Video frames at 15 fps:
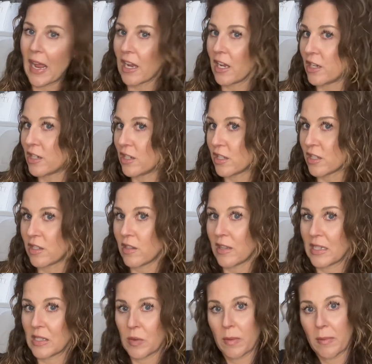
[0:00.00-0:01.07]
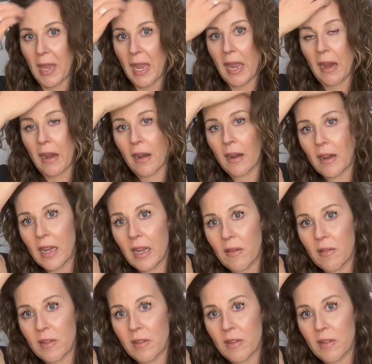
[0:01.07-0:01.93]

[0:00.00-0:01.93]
I couldn't just do this with my hair. It